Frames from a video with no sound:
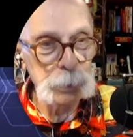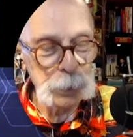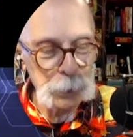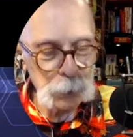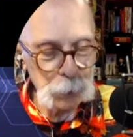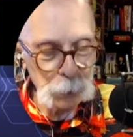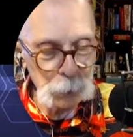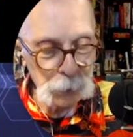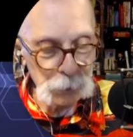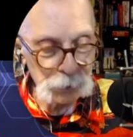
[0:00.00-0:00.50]

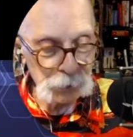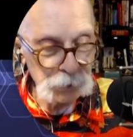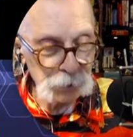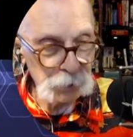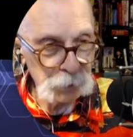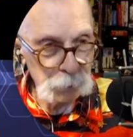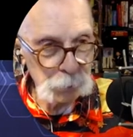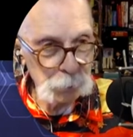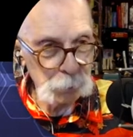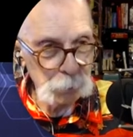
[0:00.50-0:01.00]

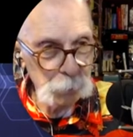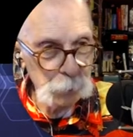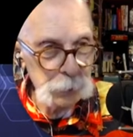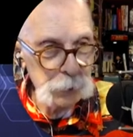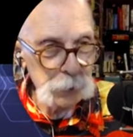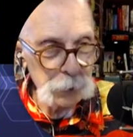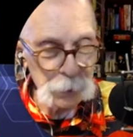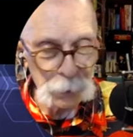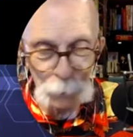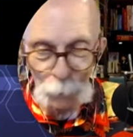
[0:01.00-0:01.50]
because we
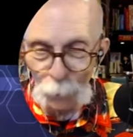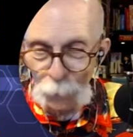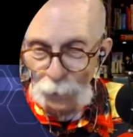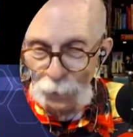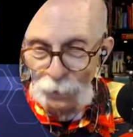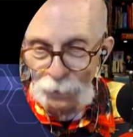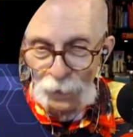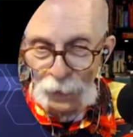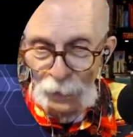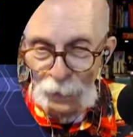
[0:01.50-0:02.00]
did it
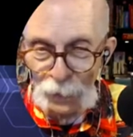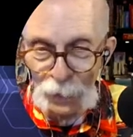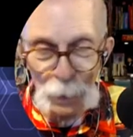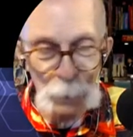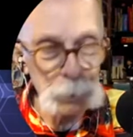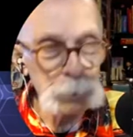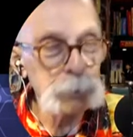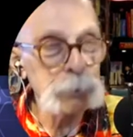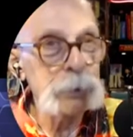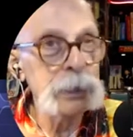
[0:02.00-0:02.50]
once down at the
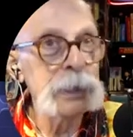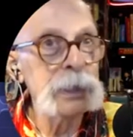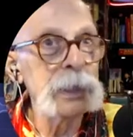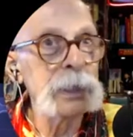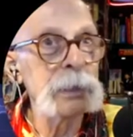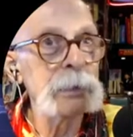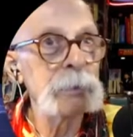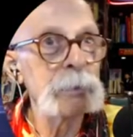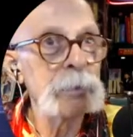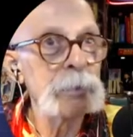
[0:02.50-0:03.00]

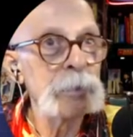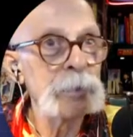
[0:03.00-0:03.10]
marina.